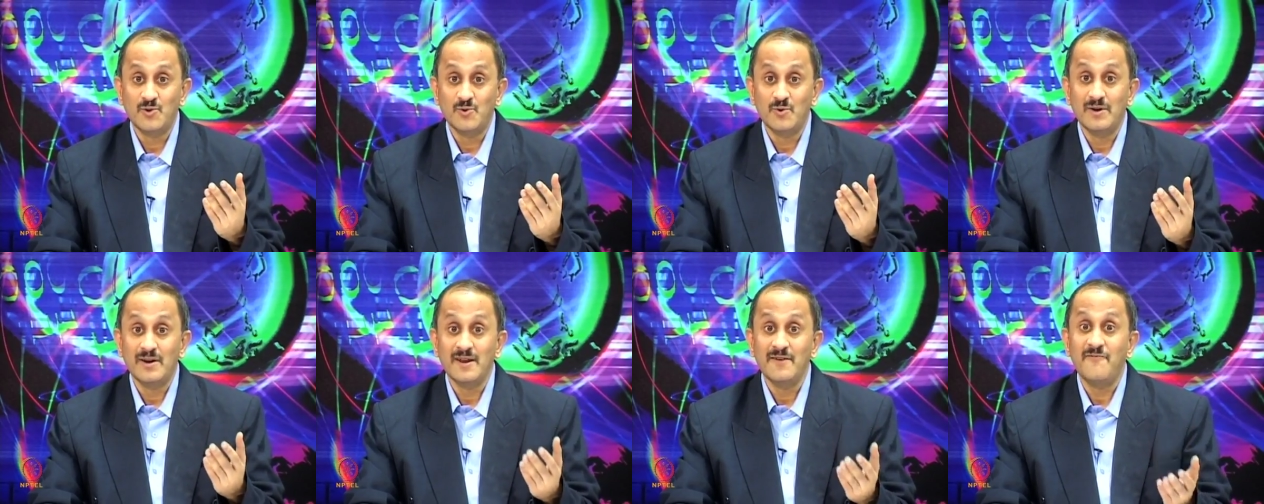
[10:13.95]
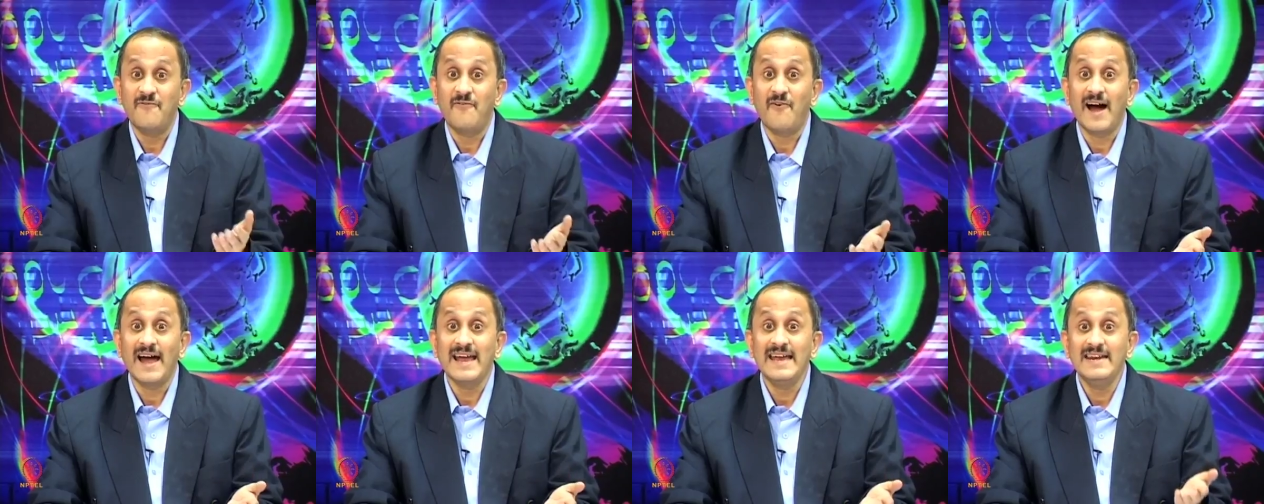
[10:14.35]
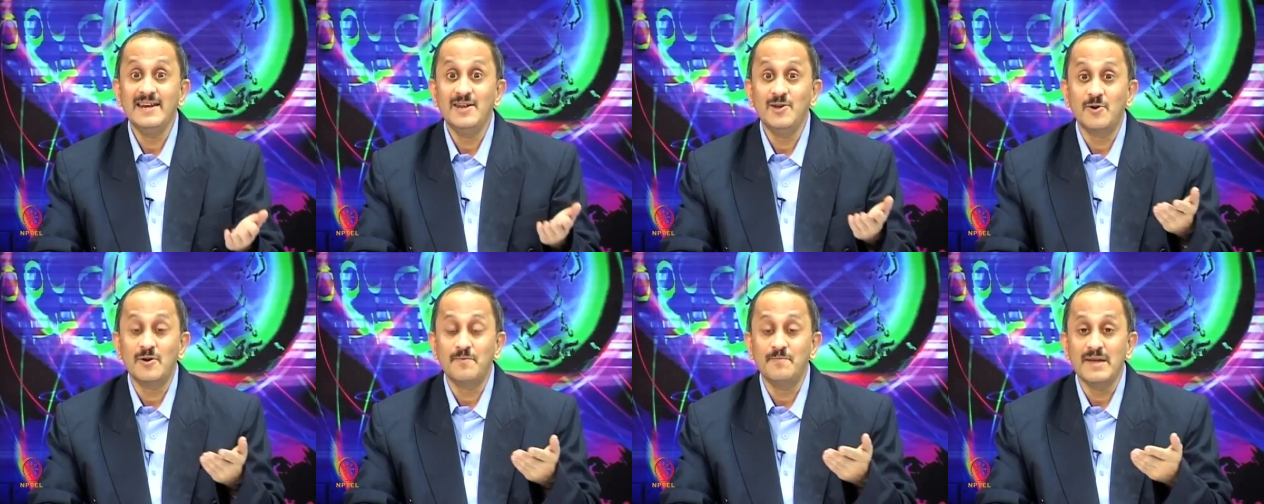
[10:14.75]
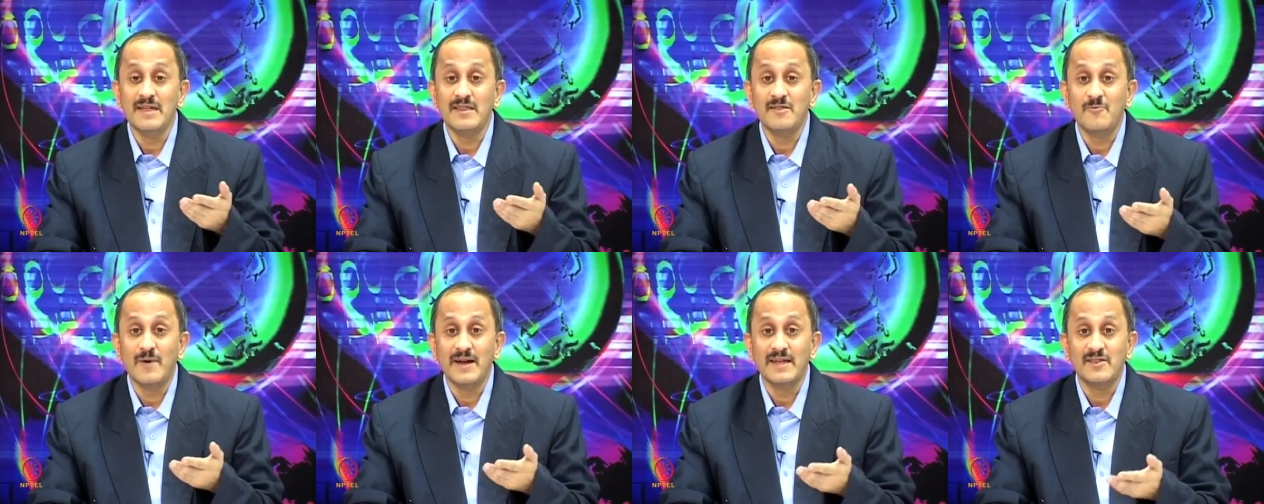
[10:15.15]
to refine your
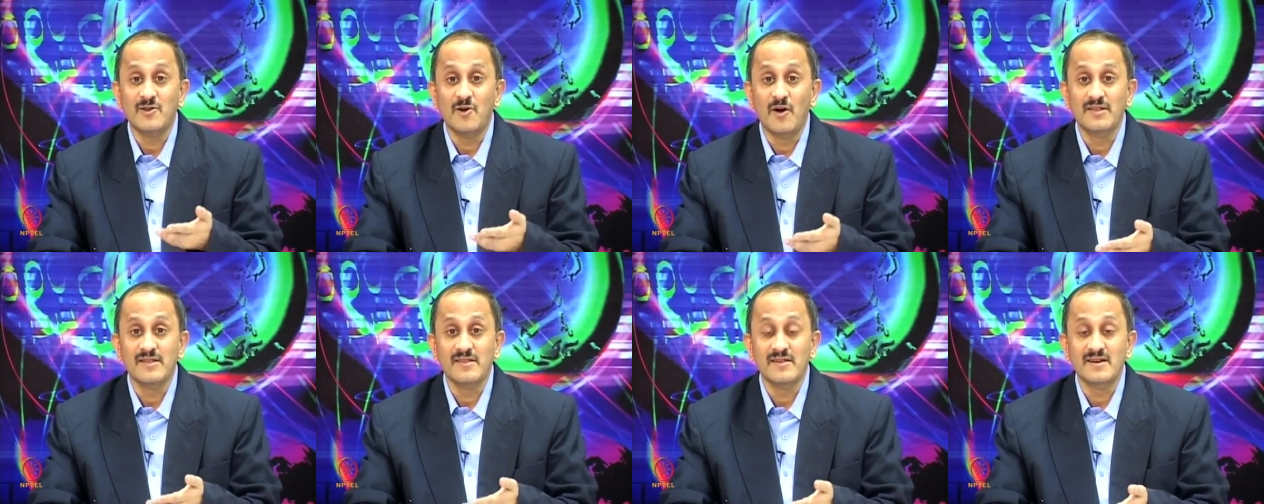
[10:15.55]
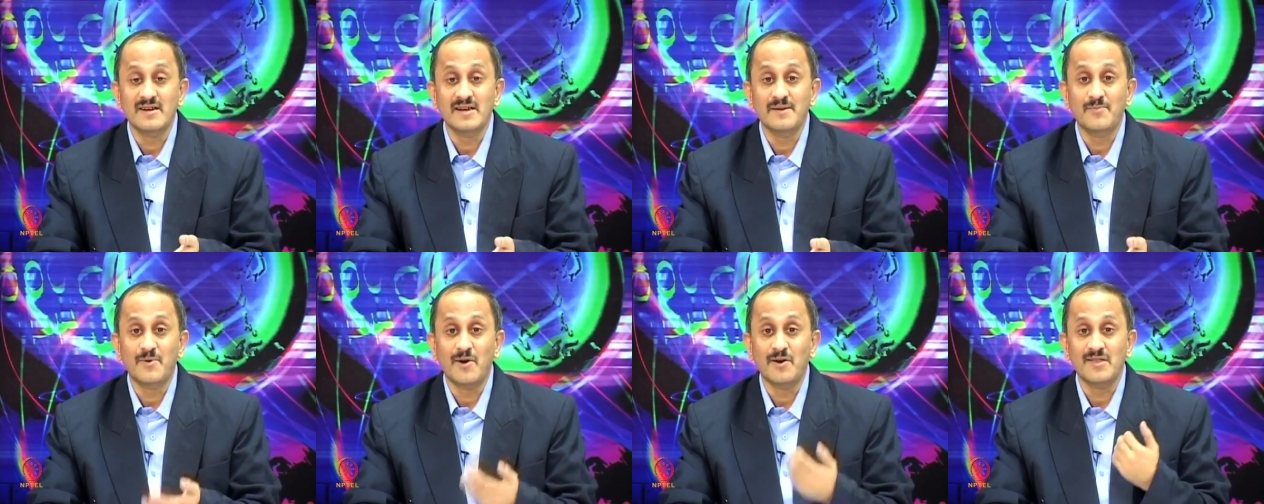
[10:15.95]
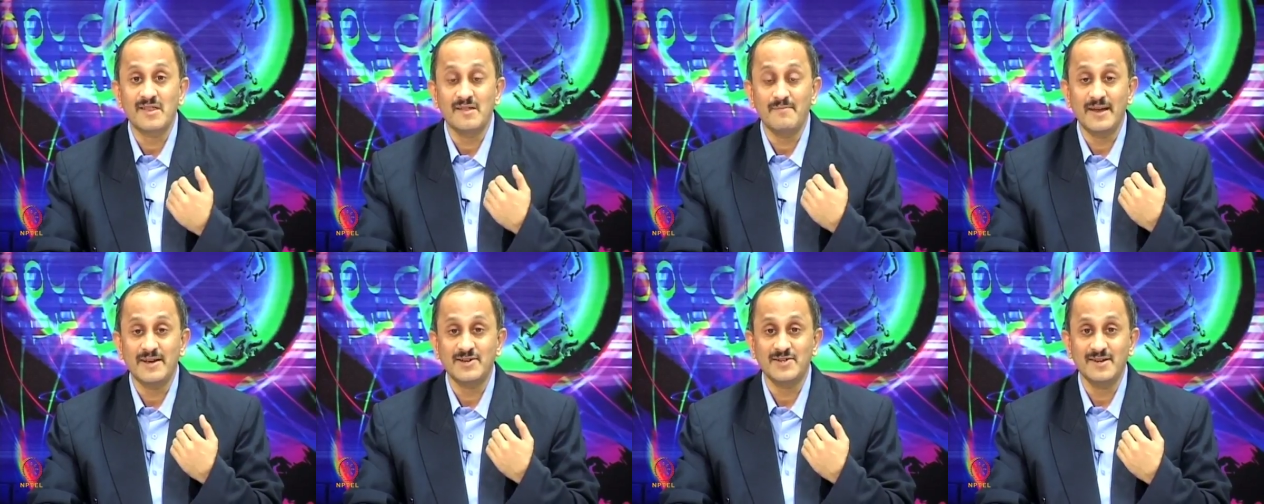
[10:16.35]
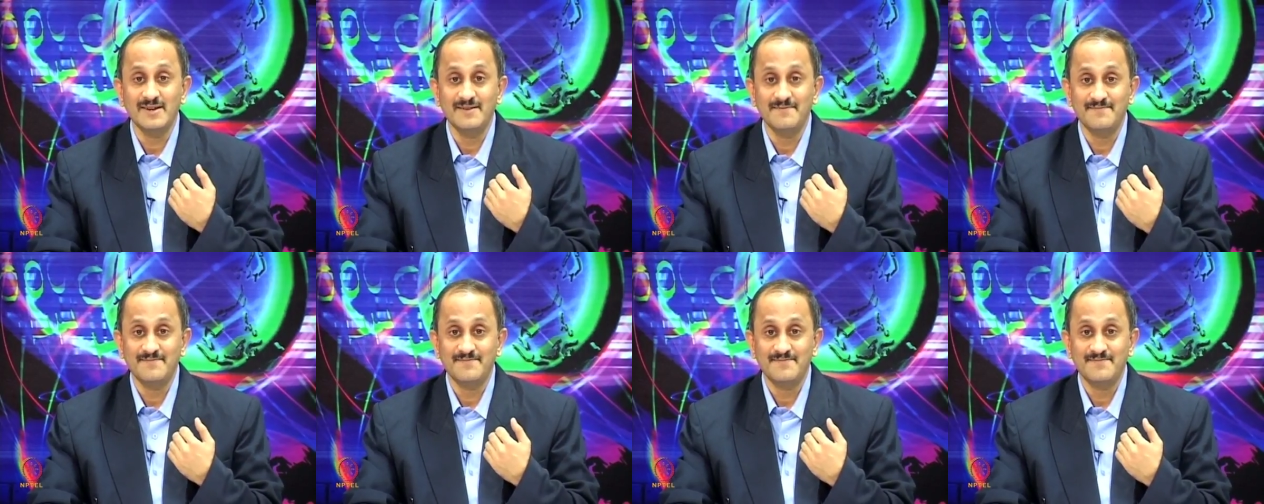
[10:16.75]
piecewise constant approximation,